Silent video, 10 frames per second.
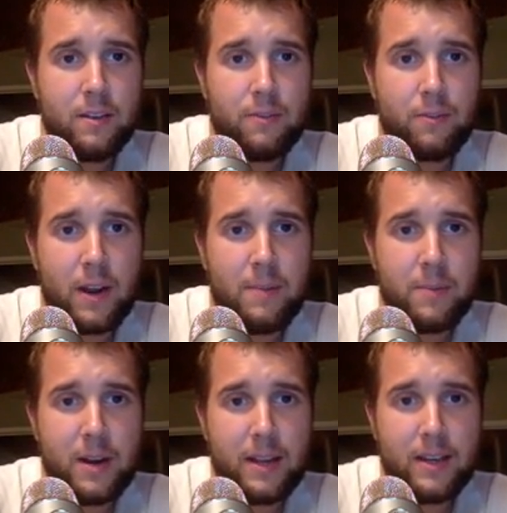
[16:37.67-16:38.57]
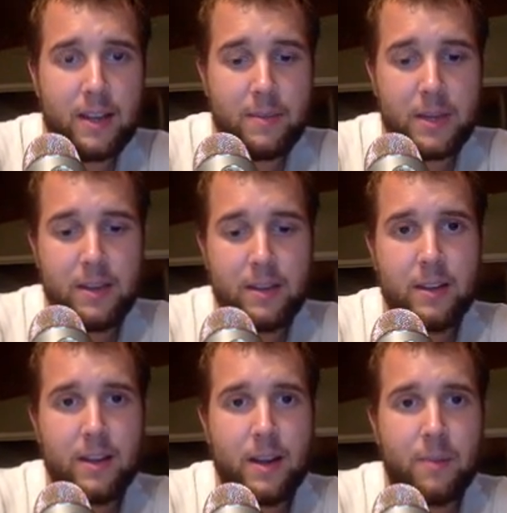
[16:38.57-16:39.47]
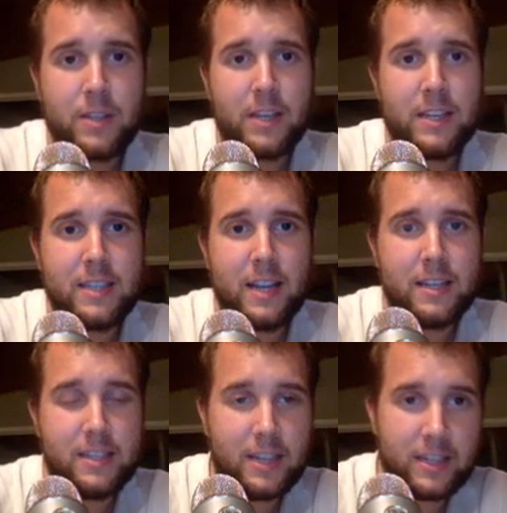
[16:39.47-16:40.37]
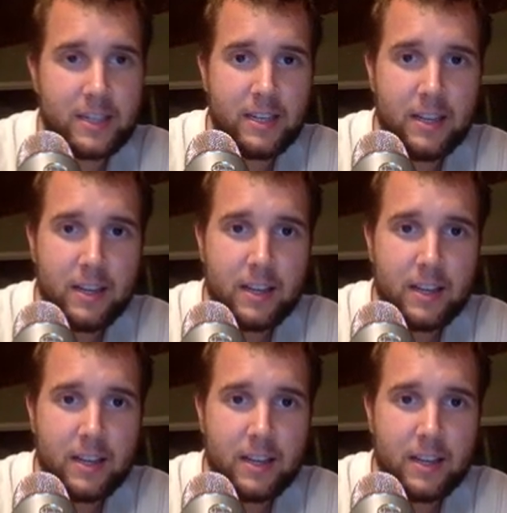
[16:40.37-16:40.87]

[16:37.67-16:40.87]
frame rate limit, and we're just going to set it to 60.